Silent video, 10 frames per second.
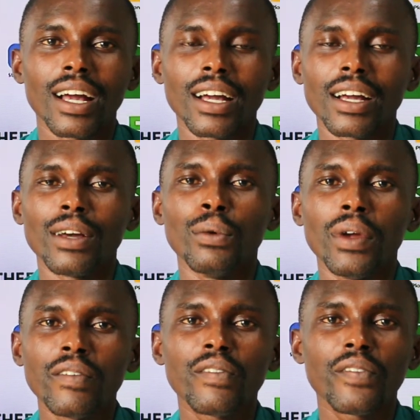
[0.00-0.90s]

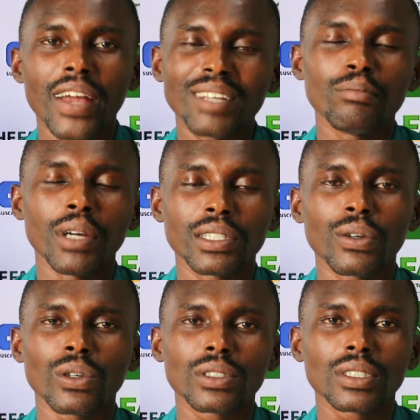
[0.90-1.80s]
rain-fed
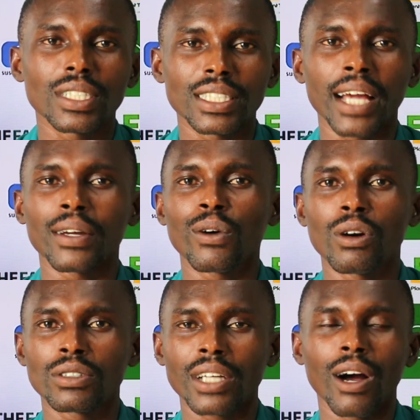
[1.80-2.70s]
methods in
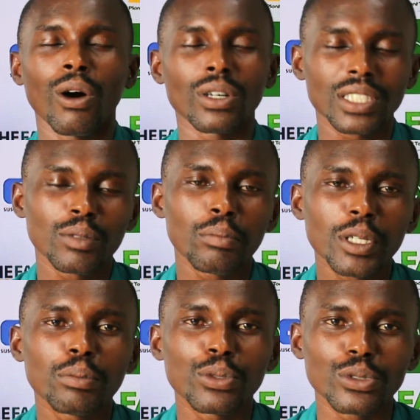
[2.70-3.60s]
agriculture, or
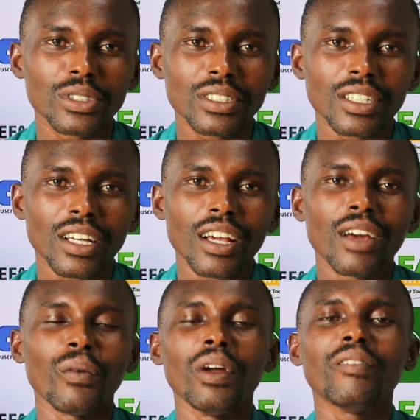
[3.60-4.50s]
simply put,
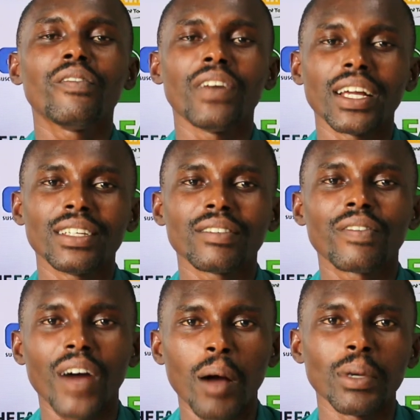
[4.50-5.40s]
rain-fed
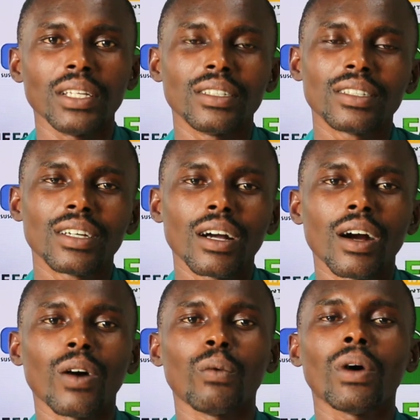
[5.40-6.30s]
farming.
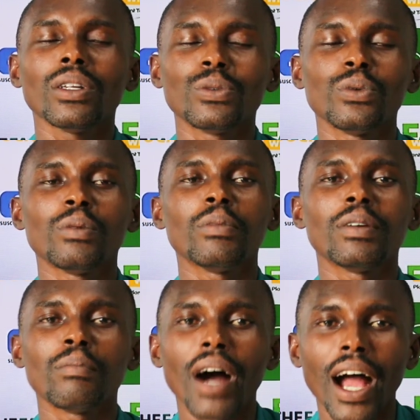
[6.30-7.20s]
What do you mean